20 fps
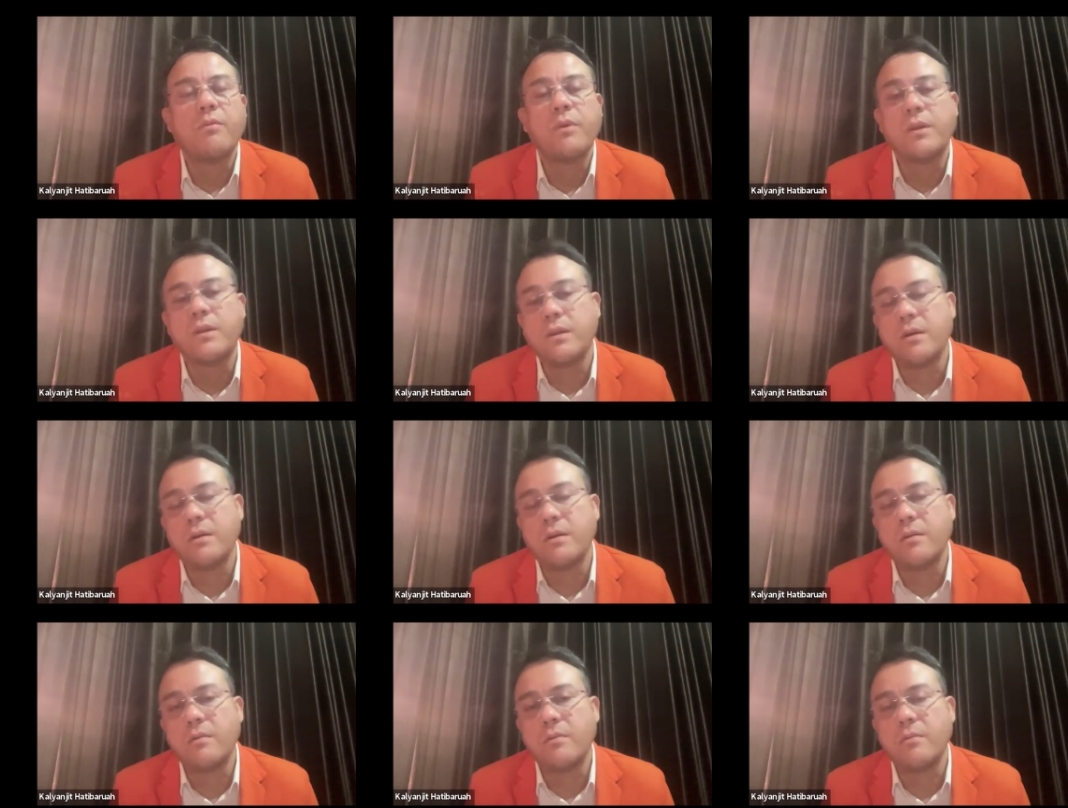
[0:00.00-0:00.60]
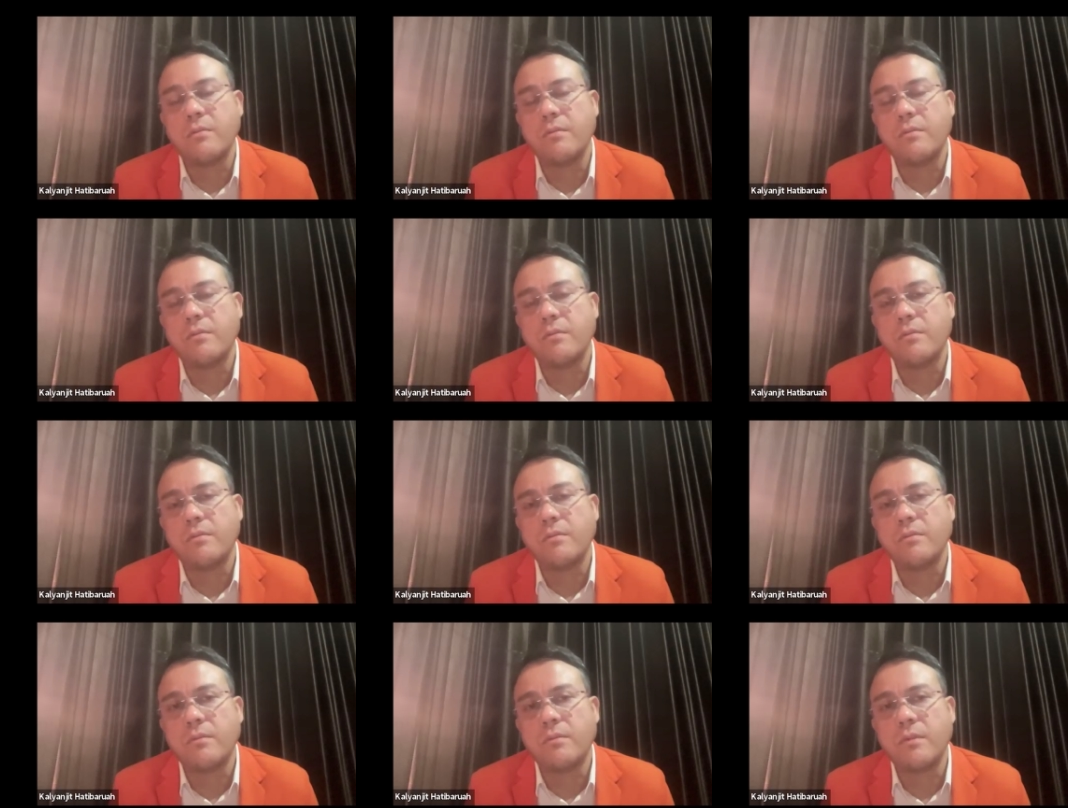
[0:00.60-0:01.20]
with a
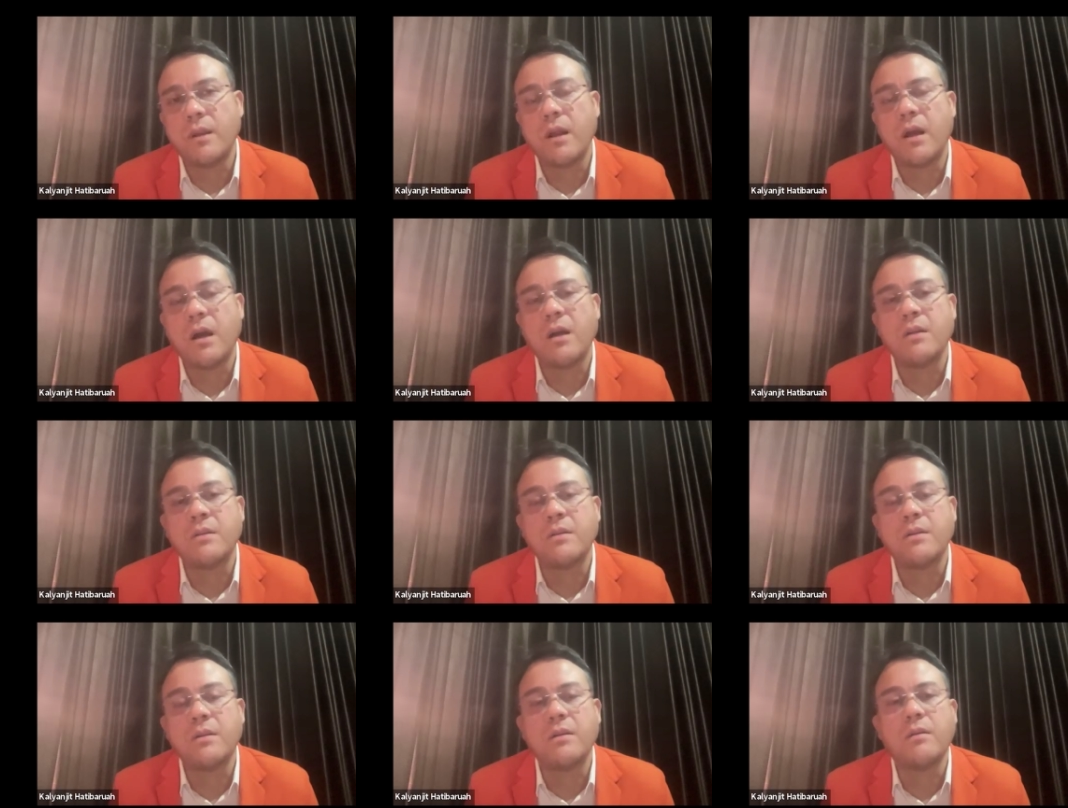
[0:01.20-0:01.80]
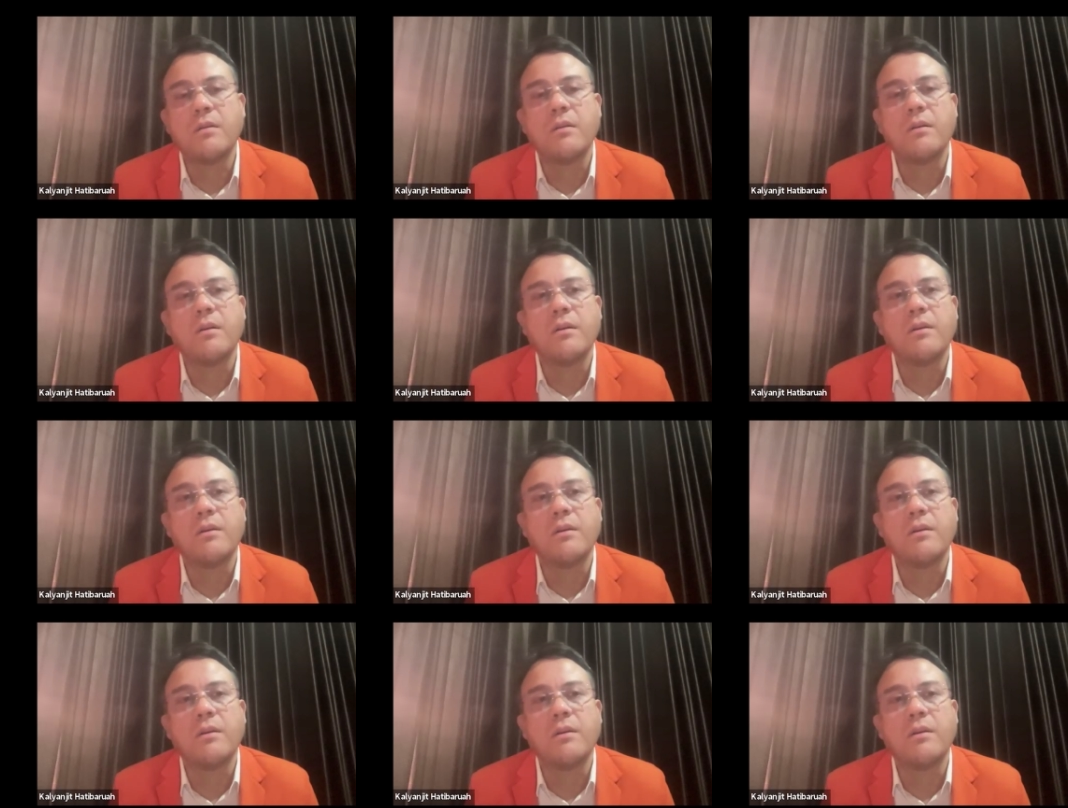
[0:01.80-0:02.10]
large